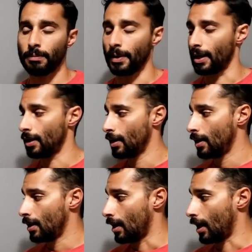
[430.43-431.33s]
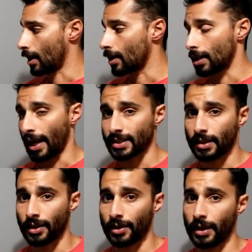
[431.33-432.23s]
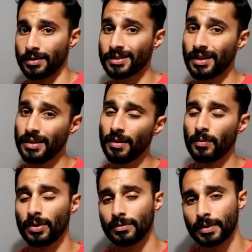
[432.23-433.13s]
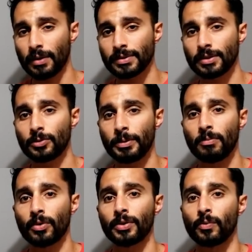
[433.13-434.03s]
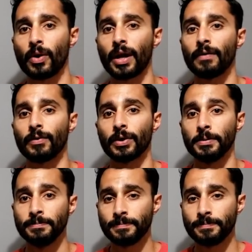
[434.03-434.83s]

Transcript: But uh, glass clarity is, it, well, that one's a little bit more than whatever.